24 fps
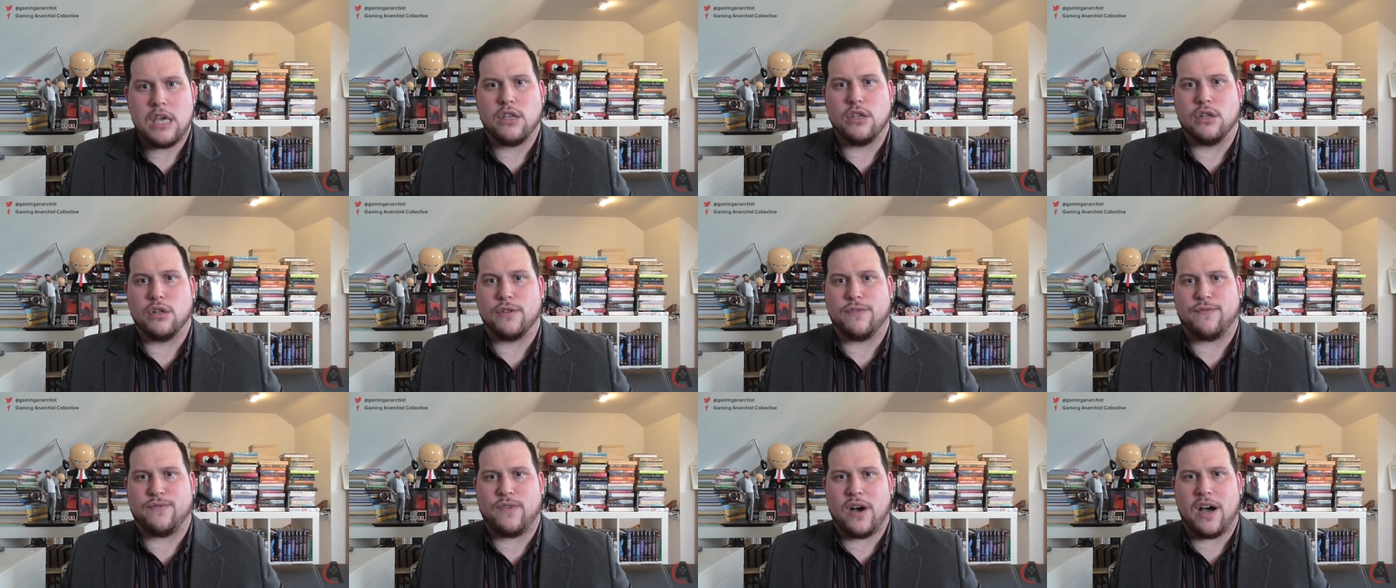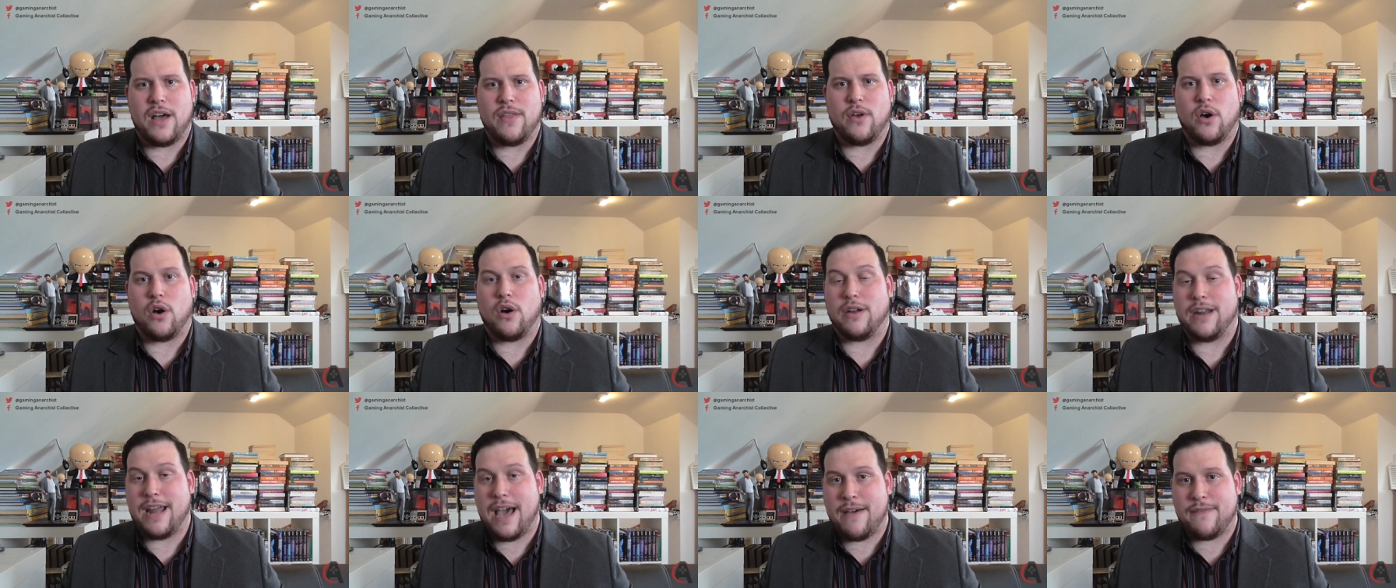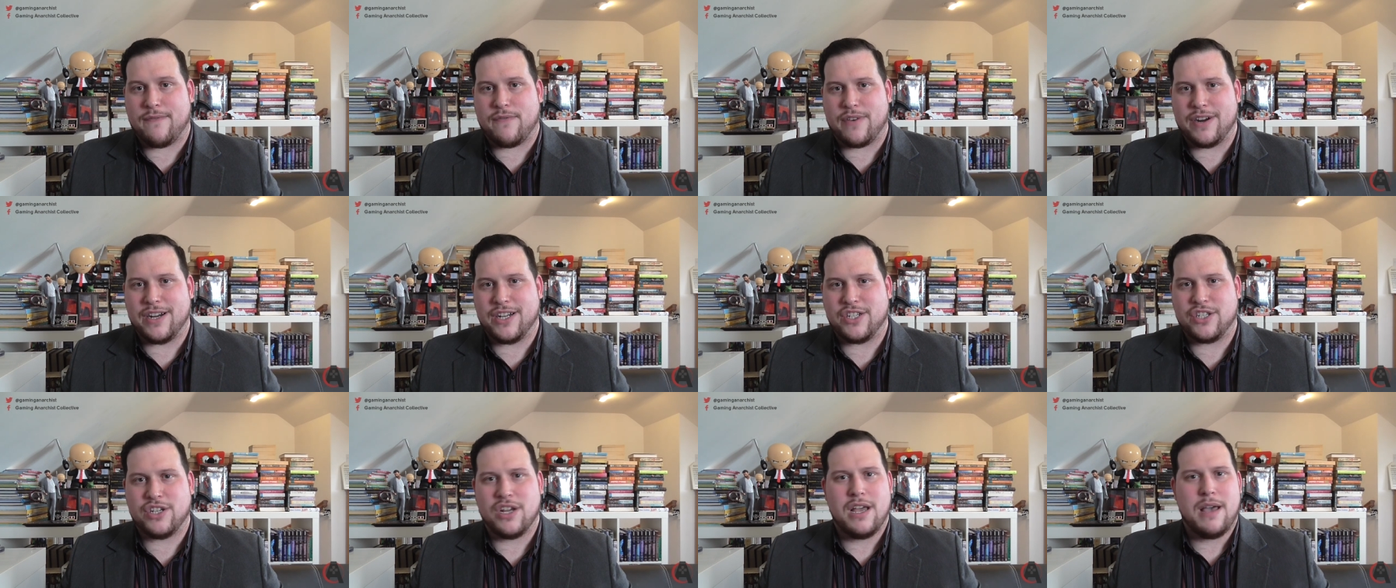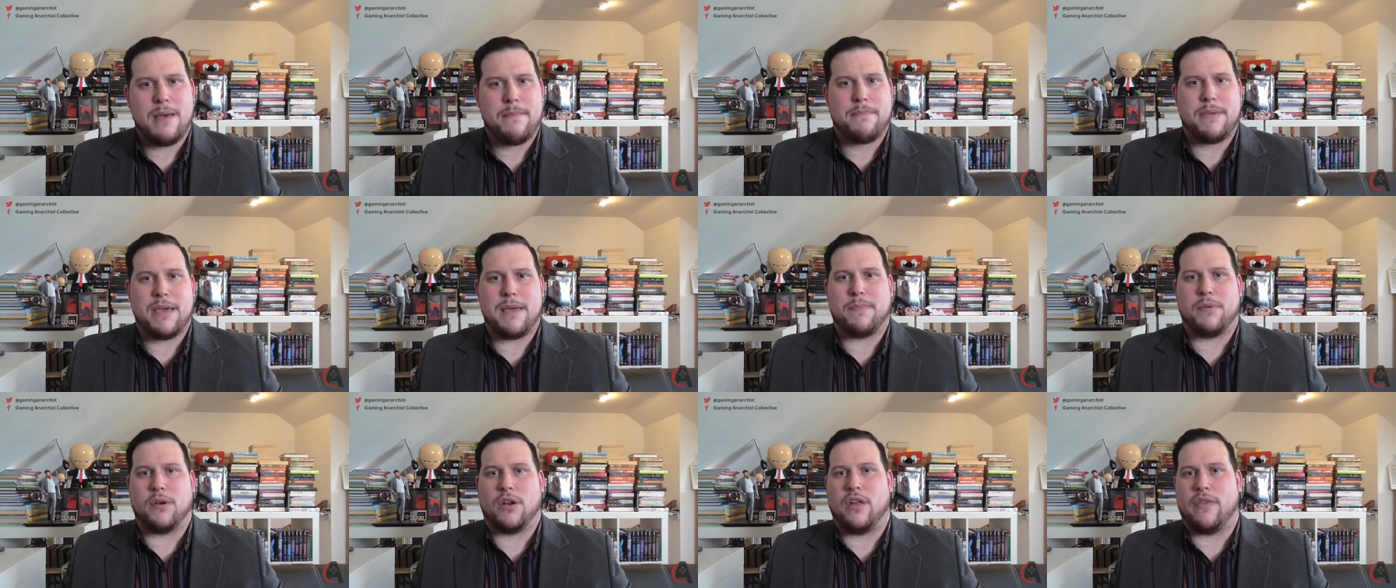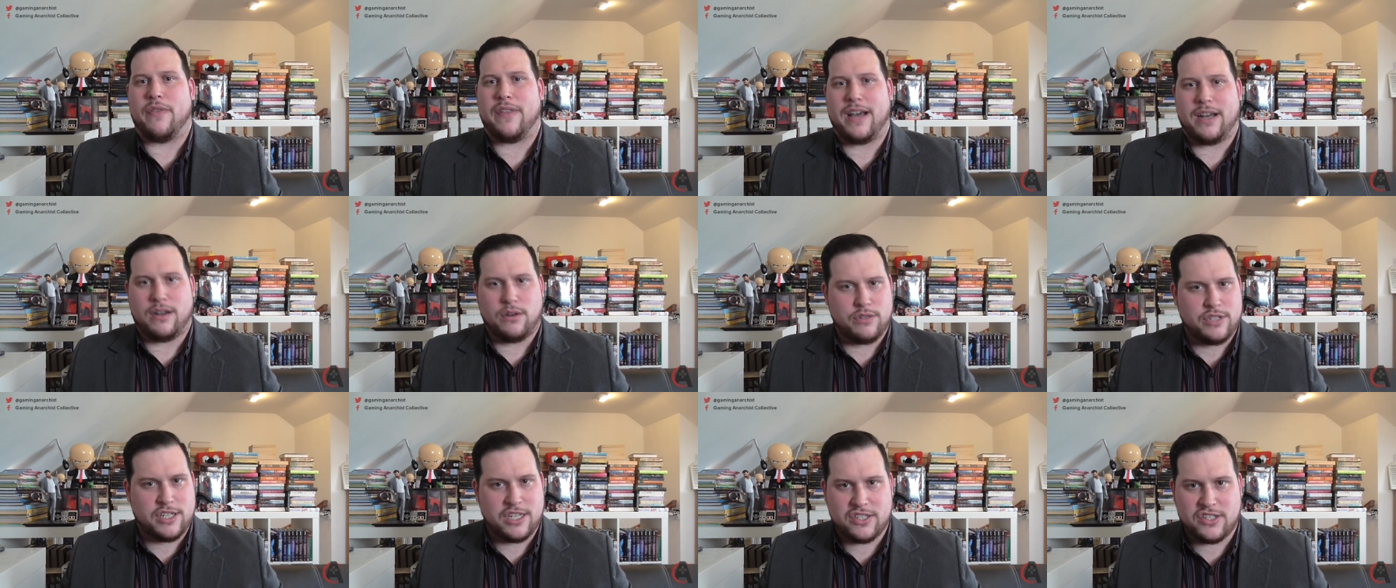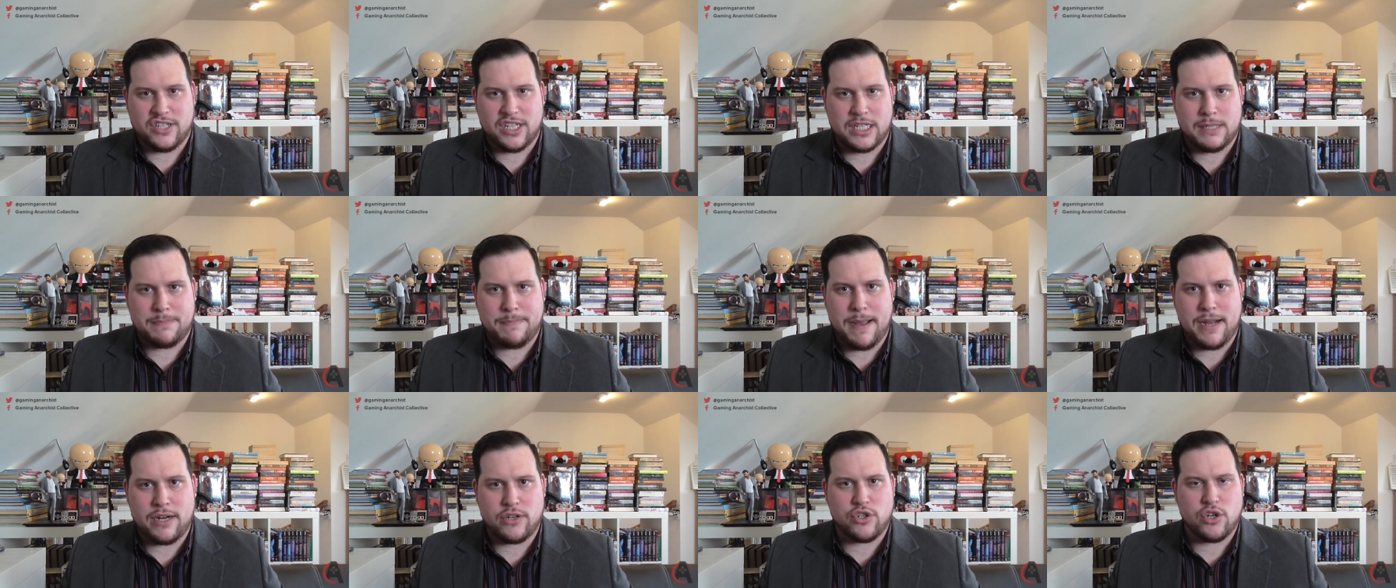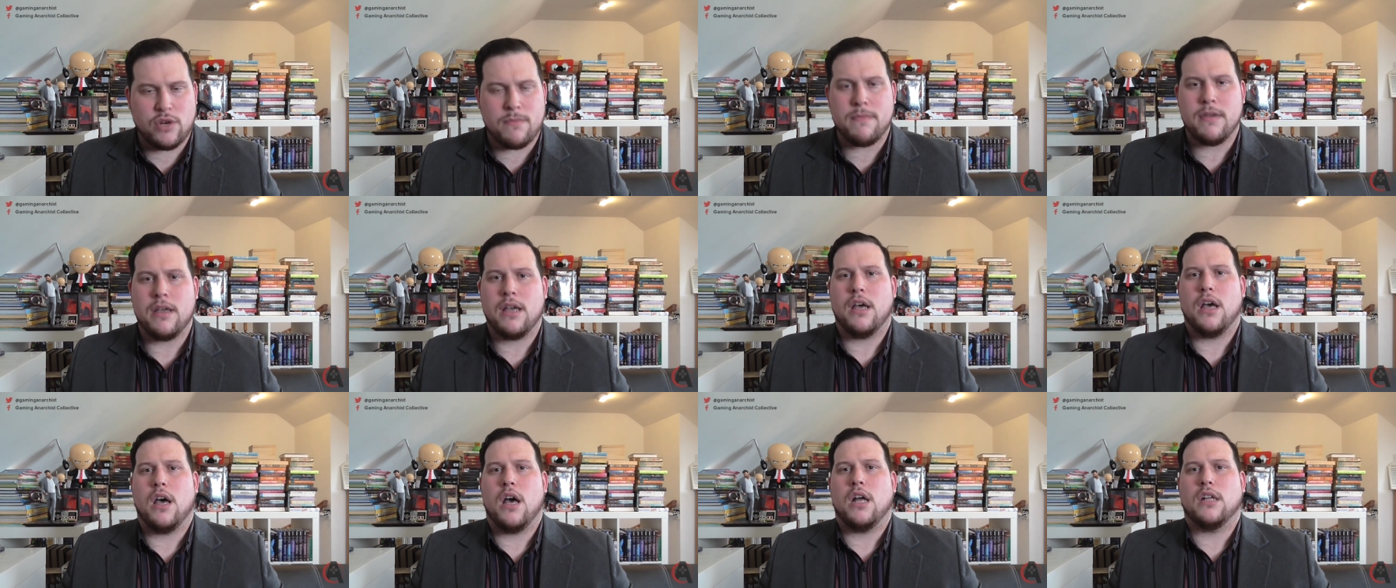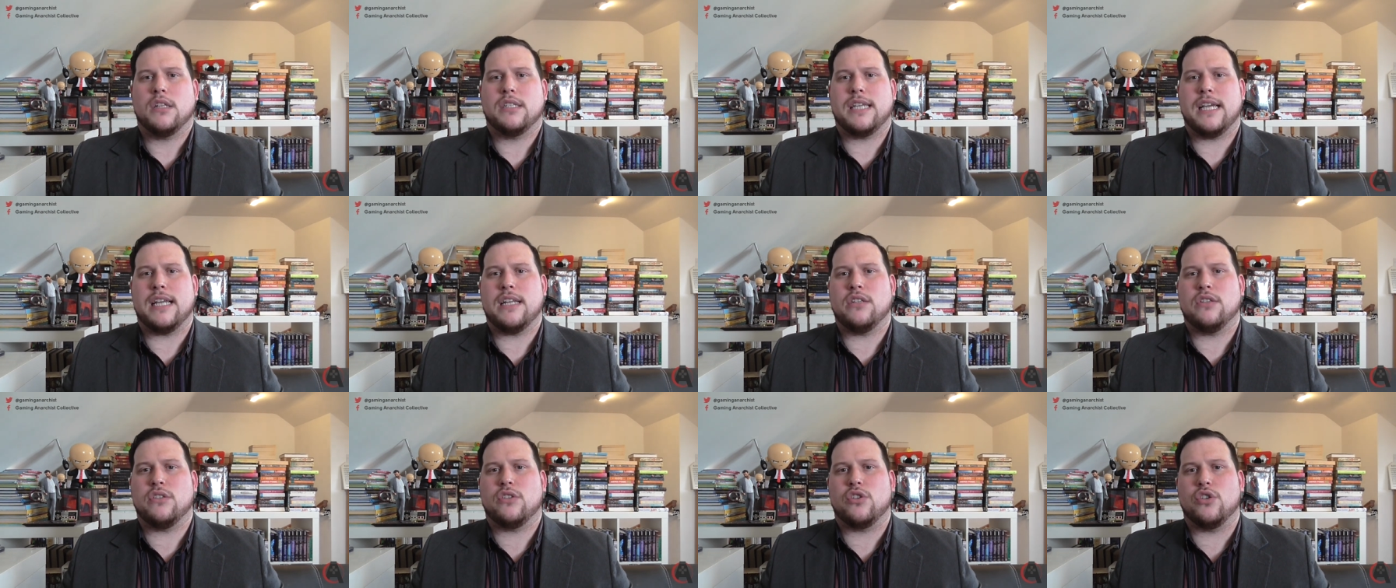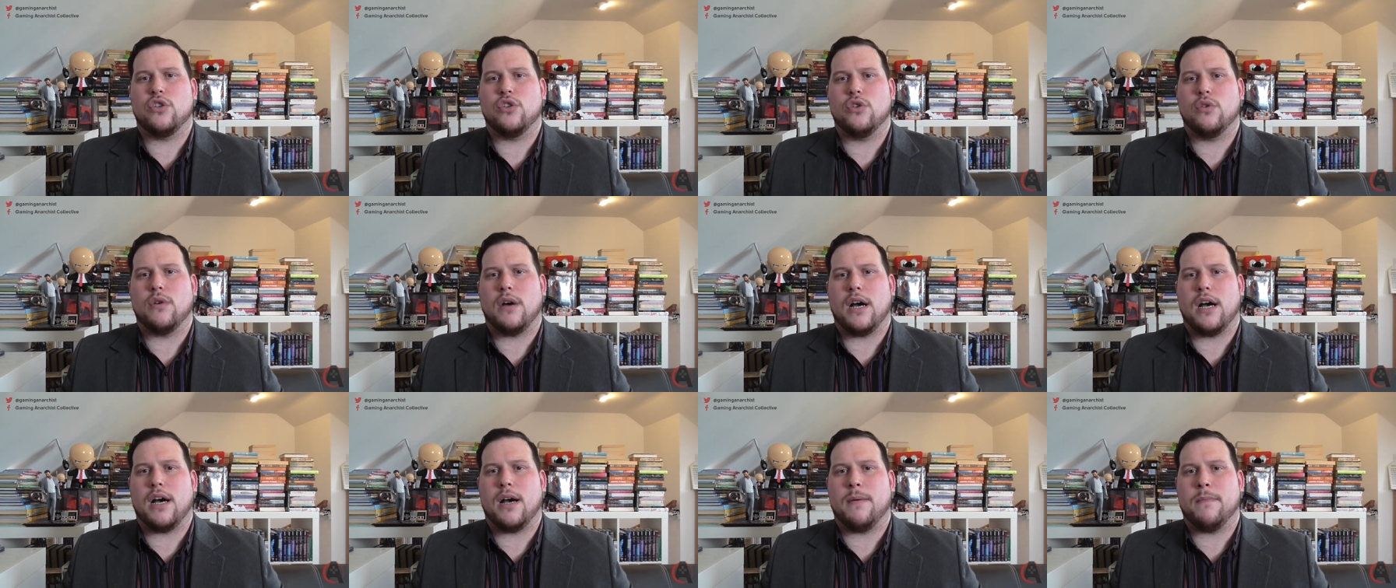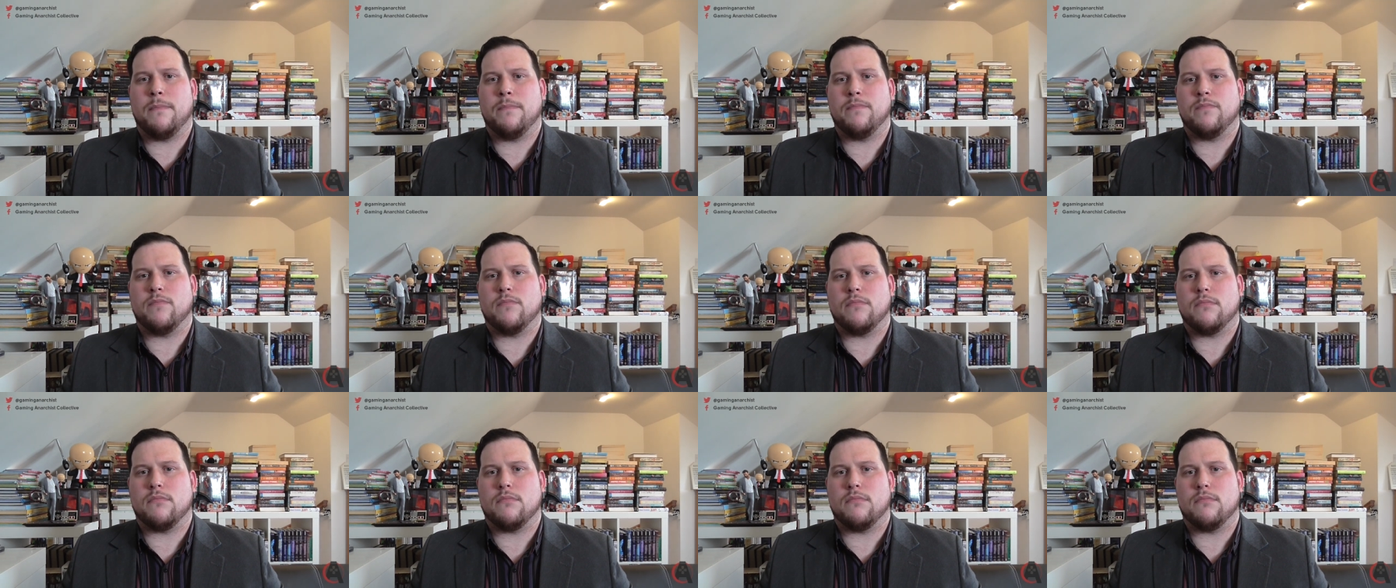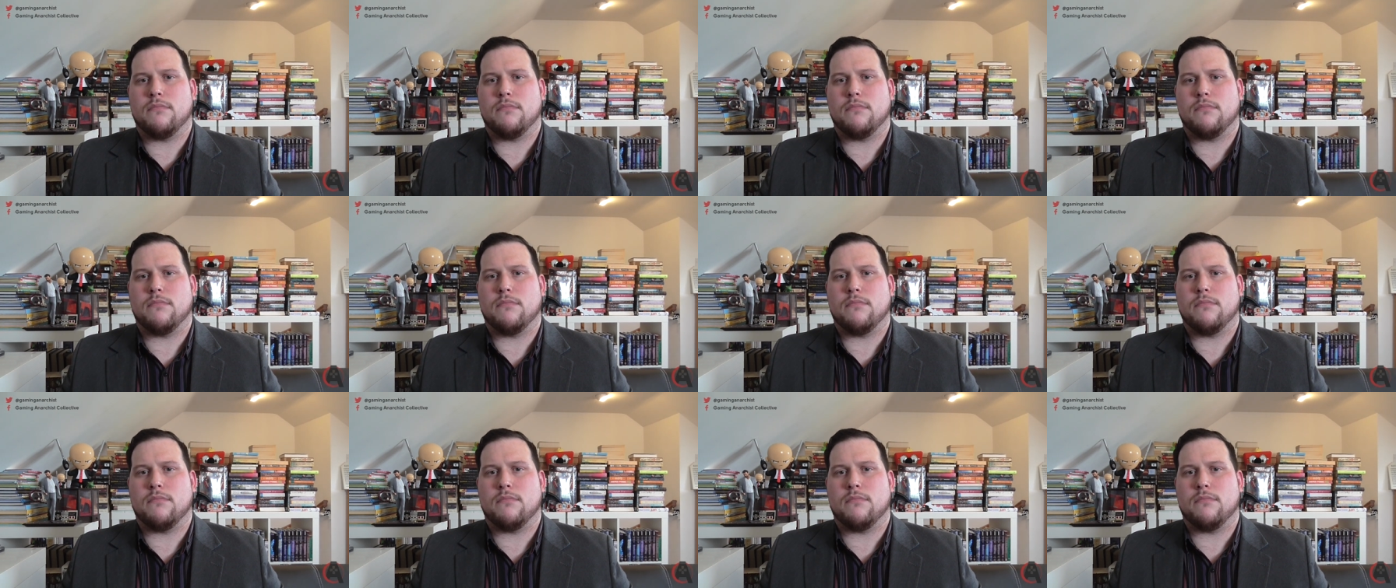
you'll find that on average, people on that autistic spectrum tend to, um,